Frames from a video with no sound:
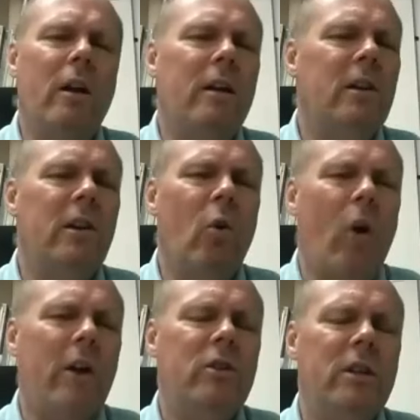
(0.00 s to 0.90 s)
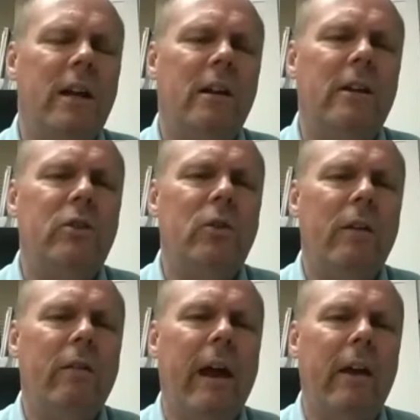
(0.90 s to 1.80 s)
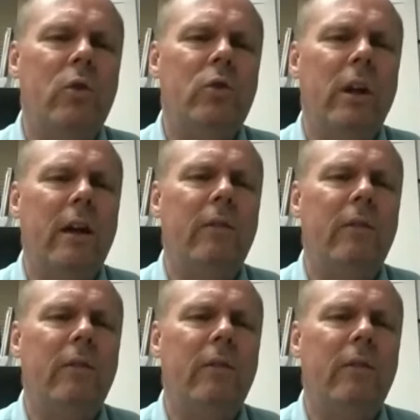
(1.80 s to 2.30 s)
is it a garage sale that you usually have